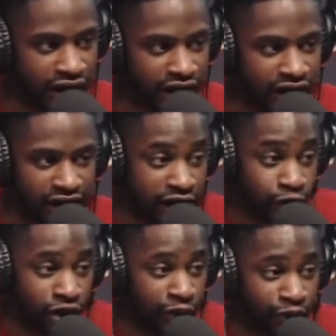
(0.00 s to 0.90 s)
And that's
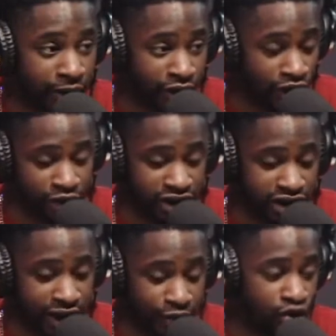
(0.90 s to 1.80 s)
one of the primary
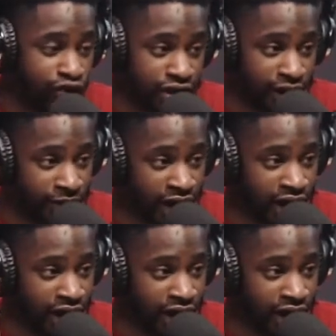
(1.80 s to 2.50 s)
reasons I moved there, man.